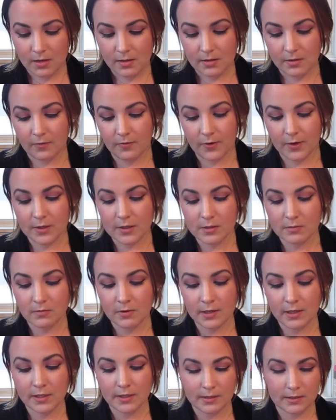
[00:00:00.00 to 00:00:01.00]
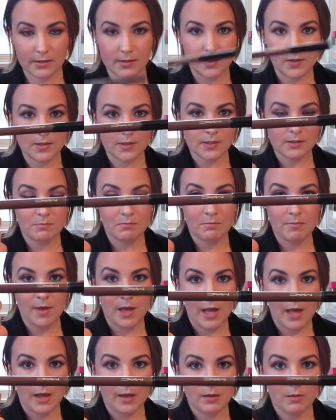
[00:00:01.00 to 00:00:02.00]
The first one is this
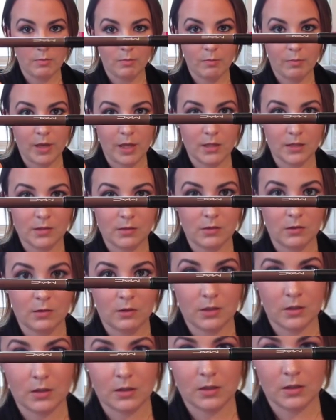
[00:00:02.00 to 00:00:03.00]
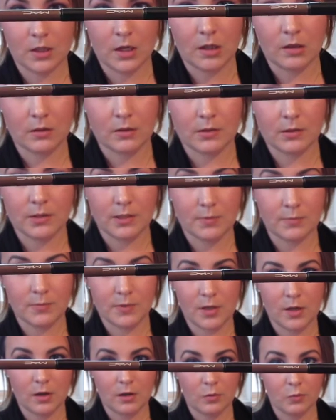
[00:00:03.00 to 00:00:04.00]
MAC pencil in the color Deep
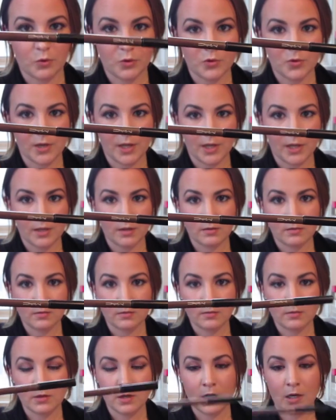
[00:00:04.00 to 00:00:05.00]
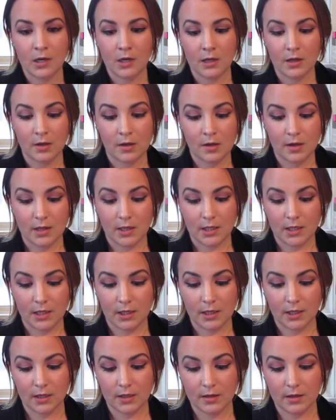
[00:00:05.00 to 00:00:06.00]
Dark Brunette.
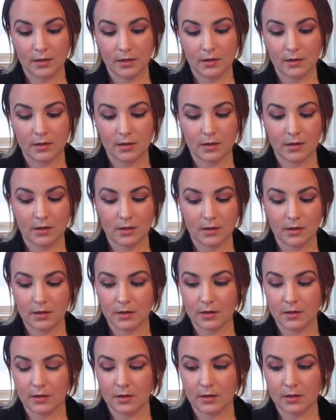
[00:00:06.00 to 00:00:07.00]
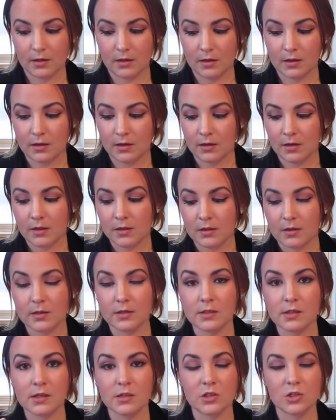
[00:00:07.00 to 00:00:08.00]
And
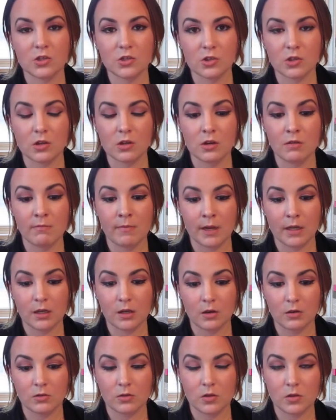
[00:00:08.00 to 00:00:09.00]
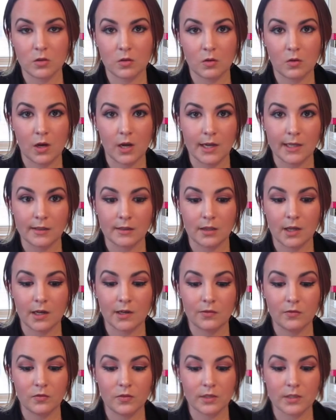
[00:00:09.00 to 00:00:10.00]
this is usually my go-to. I
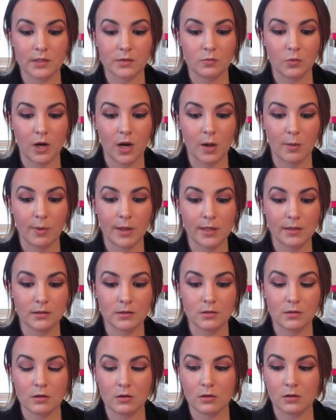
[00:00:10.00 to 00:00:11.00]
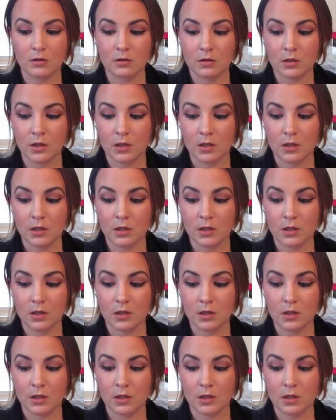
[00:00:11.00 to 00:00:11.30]
love this brow pencil.